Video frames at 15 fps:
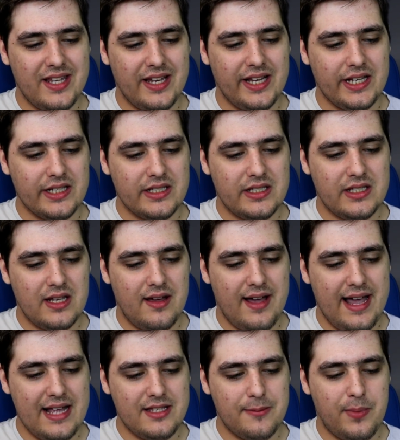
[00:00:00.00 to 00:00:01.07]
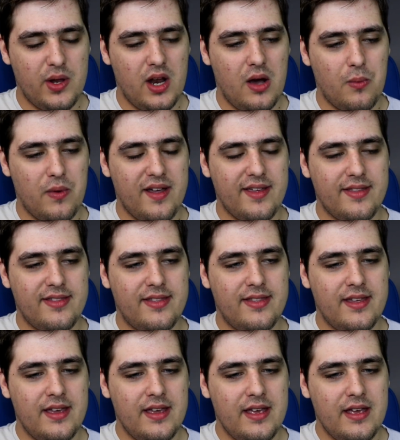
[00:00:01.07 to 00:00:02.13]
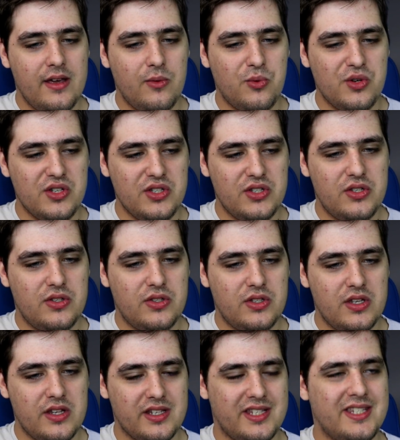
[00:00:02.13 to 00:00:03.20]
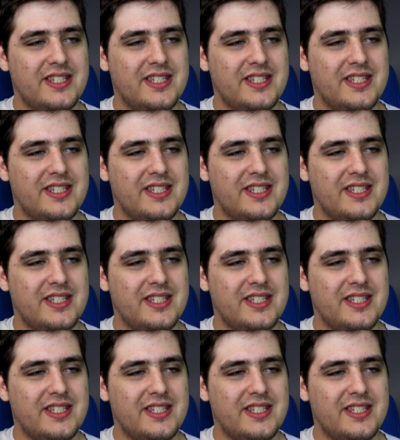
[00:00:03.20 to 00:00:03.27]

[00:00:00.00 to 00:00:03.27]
things I had to put up with was the